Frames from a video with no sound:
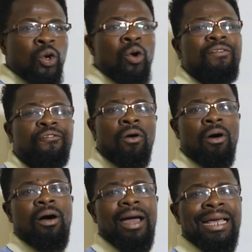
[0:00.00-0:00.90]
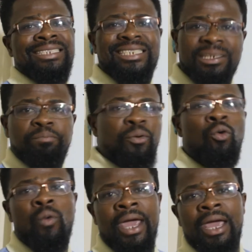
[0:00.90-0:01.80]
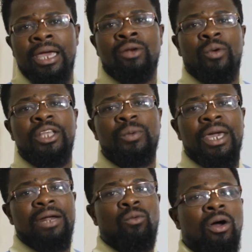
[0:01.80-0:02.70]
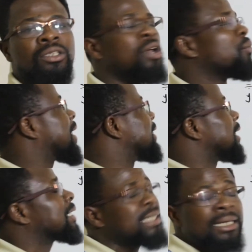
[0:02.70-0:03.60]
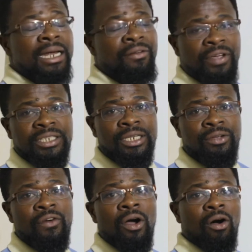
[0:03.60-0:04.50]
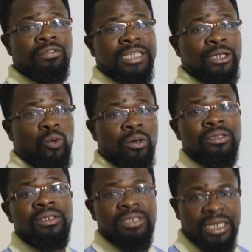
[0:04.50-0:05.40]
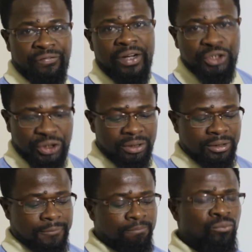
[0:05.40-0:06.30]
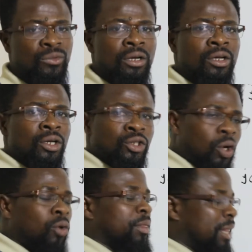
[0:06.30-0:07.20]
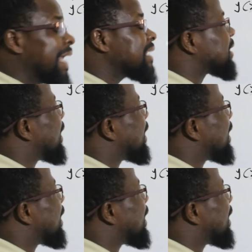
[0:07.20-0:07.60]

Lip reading: look for a simple way in which we can what? We can take the derivative of such what? Such functions. So this